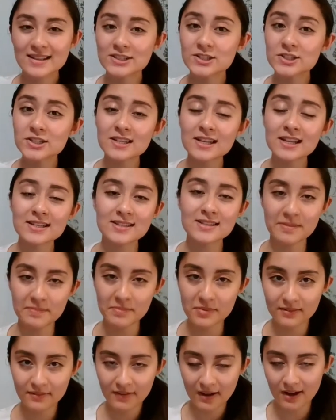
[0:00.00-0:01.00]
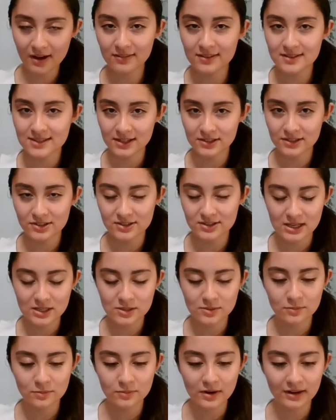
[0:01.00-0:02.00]
example of how this exercise
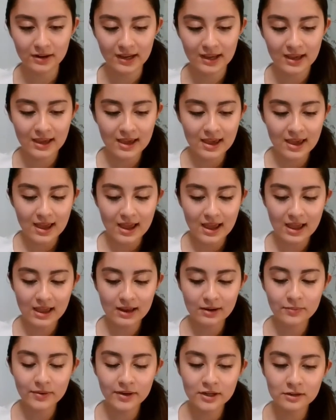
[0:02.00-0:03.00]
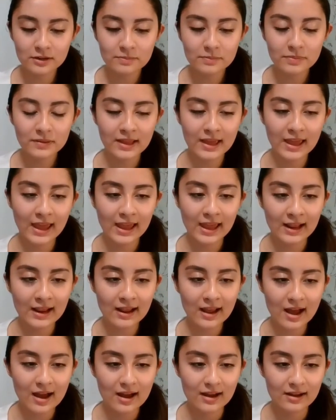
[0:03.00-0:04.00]
would work. And when you're playing
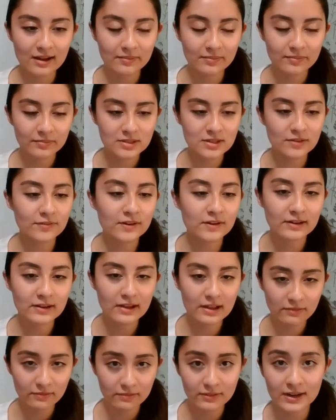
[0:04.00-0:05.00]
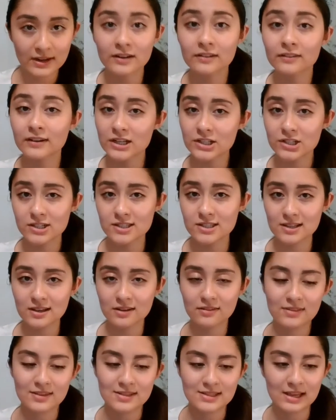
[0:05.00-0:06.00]
um, different reiterations of
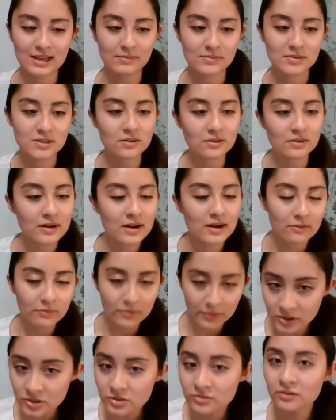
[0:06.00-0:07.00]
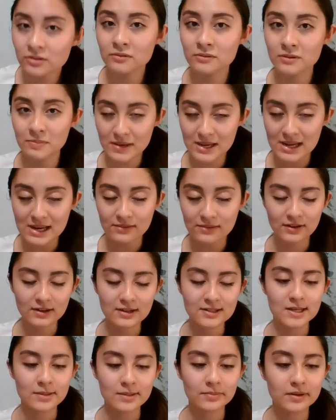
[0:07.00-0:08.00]
the same, so when you do a repeat, for
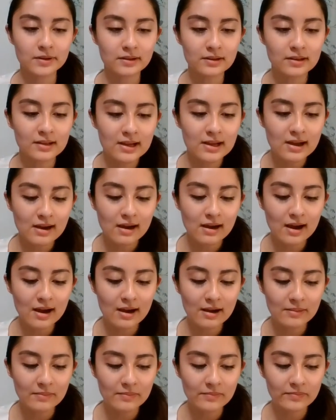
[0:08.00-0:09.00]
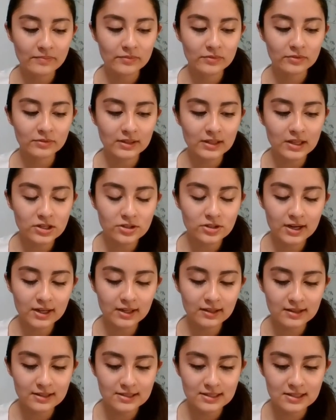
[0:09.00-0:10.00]
example, um, really try and
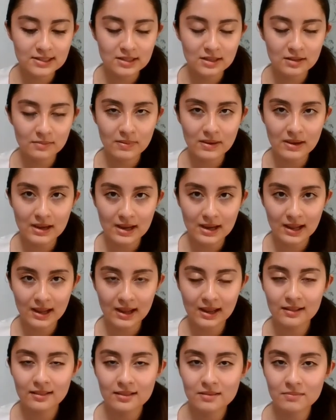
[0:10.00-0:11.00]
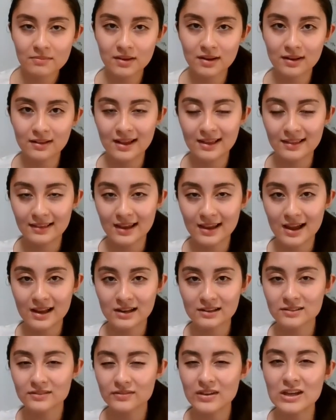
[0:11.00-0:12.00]
listen to the beginning, the middle, and the end
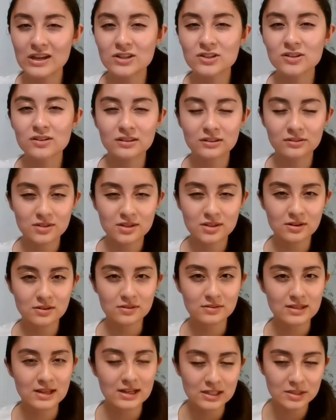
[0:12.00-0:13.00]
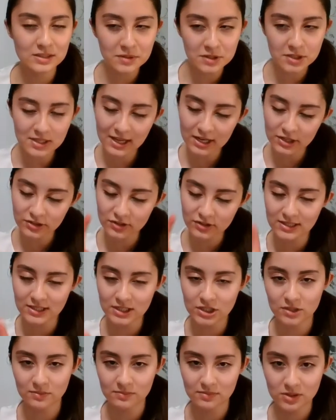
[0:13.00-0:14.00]
of each of those notes, especially that
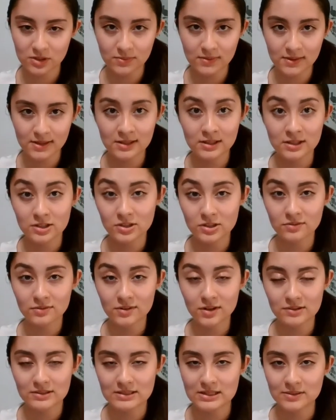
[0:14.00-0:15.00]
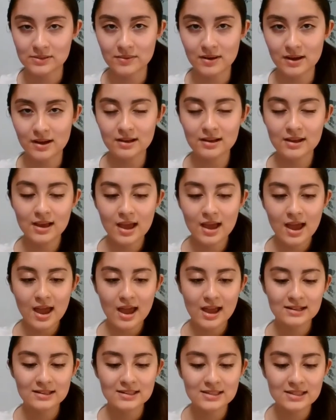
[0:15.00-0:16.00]
transition between the two notes as well,
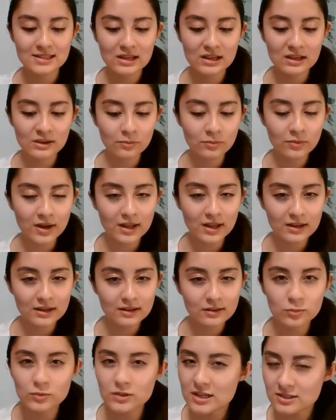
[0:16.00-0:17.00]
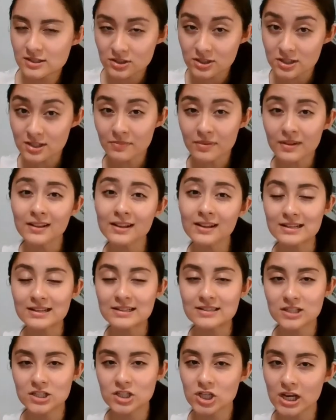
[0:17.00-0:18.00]
and see what is there something that needs
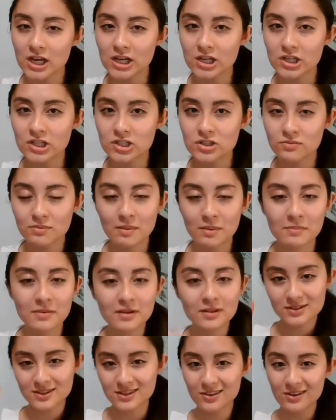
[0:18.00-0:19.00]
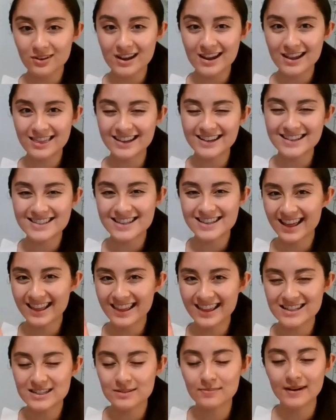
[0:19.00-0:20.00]
to change. Remember those three things that I
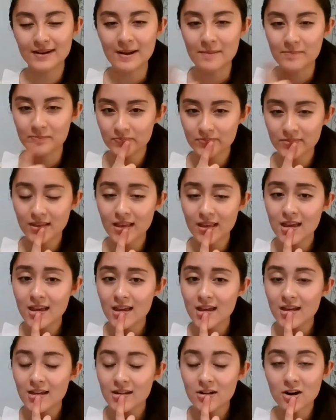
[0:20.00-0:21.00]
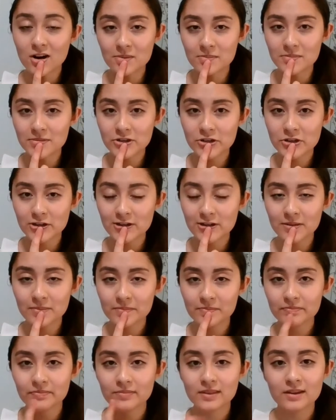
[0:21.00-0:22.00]
like to bring up: your embouchure,
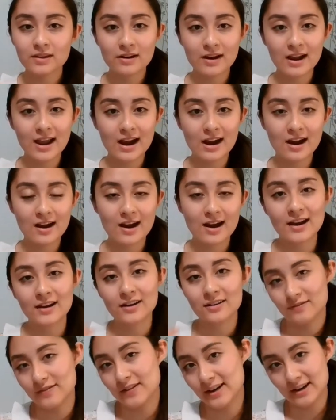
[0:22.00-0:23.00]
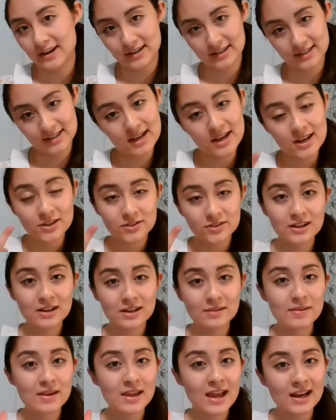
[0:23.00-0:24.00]
your air, and your fingers. So it could
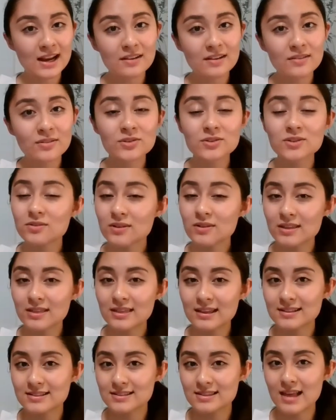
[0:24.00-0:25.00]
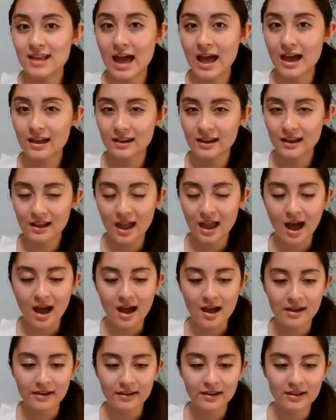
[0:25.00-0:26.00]
be any of those three things that
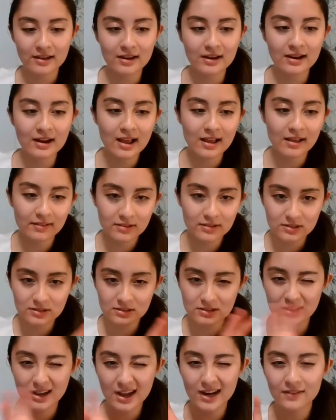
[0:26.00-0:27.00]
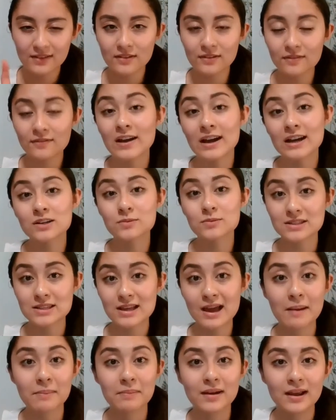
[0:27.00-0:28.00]
uh, can kind of affect what's
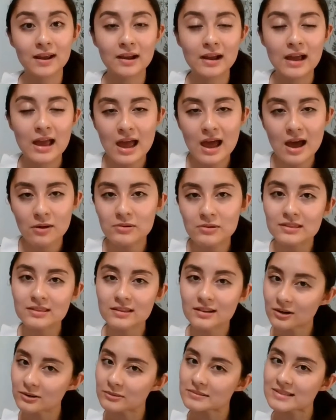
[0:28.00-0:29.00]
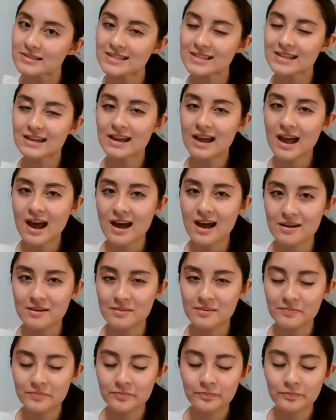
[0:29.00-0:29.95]
happening with the notes. Um,